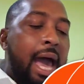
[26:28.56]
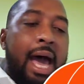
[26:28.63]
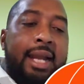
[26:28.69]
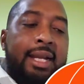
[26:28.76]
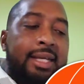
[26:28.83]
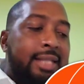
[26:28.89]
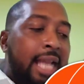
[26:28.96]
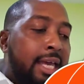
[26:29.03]

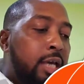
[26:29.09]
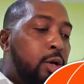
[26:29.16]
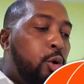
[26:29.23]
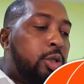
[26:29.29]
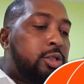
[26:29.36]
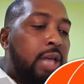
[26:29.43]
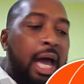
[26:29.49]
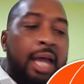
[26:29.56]
And it's like it
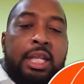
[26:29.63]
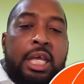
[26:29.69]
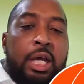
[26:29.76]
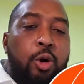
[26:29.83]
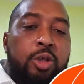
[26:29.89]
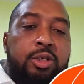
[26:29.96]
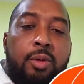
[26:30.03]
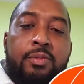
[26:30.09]
goes
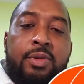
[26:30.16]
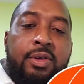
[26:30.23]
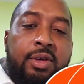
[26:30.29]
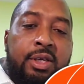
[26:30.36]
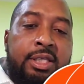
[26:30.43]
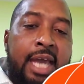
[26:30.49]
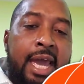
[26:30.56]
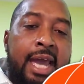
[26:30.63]
from
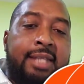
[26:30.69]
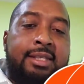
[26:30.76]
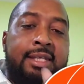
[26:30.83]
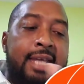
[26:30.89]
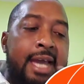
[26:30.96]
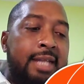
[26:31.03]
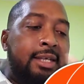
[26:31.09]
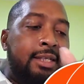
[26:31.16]
there
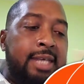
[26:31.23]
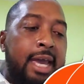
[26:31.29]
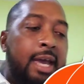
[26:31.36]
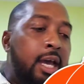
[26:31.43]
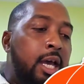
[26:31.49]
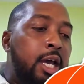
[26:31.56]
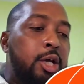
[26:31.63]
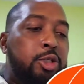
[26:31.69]
to there to
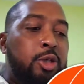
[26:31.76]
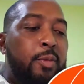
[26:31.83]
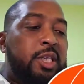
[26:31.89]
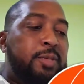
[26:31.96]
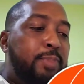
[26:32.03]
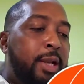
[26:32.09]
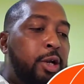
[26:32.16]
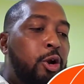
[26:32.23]
there. So
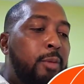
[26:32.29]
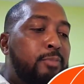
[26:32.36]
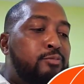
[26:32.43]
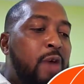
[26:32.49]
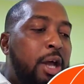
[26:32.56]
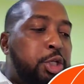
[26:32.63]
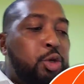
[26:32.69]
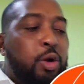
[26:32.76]
Ms.
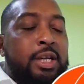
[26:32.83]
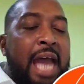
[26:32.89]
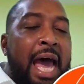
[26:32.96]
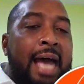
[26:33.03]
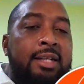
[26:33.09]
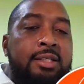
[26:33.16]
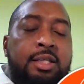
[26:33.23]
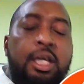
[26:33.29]
Penelope Bradshaw
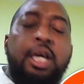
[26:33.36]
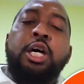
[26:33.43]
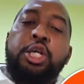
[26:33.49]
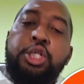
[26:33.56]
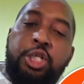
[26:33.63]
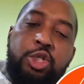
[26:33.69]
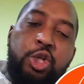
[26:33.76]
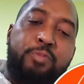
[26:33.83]
Niles,
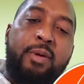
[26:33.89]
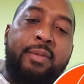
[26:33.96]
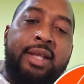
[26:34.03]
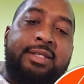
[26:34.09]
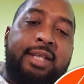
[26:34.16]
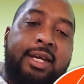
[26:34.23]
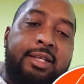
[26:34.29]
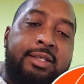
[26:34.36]
she's new
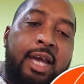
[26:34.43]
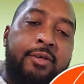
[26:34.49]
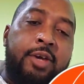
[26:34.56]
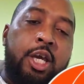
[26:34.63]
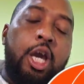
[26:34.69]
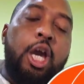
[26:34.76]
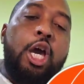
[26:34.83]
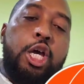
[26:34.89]
permanent
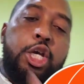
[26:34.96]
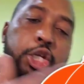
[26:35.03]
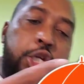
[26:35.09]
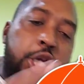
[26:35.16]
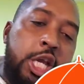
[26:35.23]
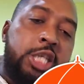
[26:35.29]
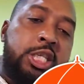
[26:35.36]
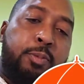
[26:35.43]
secretary,
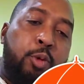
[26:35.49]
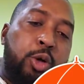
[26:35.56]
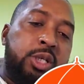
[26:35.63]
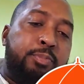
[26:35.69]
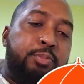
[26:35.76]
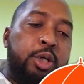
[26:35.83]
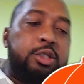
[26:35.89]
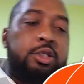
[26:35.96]
she's
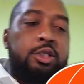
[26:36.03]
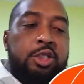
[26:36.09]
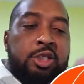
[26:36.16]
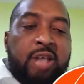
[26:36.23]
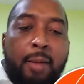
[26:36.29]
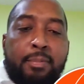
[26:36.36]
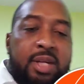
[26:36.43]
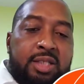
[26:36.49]
supposed to
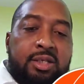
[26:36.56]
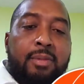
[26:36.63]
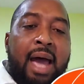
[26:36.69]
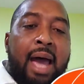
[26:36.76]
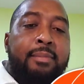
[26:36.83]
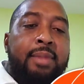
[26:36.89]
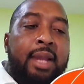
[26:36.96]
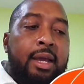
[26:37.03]
stop this from
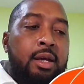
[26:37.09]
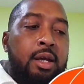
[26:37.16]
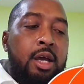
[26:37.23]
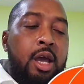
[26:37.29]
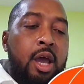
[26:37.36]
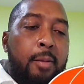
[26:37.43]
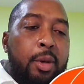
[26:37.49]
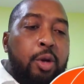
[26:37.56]
happening.
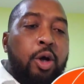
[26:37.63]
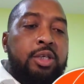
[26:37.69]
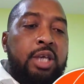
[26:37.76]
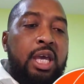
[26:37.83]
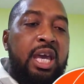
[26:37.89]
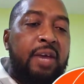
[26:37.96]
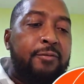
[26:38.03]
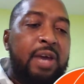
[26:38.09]

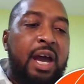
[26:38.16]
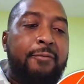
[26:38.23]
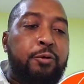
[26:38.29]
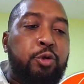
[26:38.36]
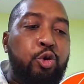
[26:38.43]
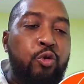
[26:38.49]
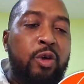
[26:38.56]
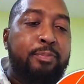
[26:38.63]
Because if we
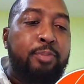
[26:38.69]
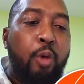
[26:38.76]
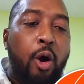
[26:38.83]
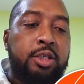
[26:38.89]
have two